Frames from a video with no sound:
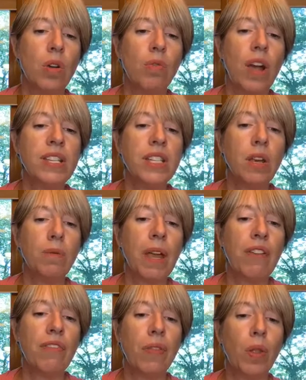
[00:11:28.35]
Rescue
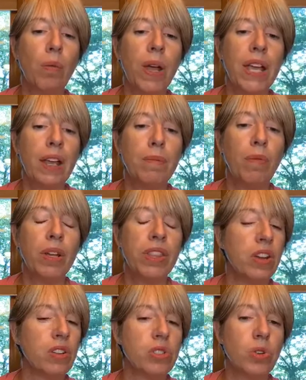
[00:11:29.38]
me from the wicked
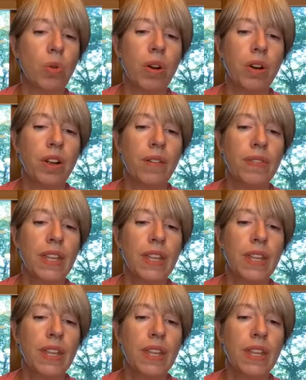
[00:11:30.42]
with your sword.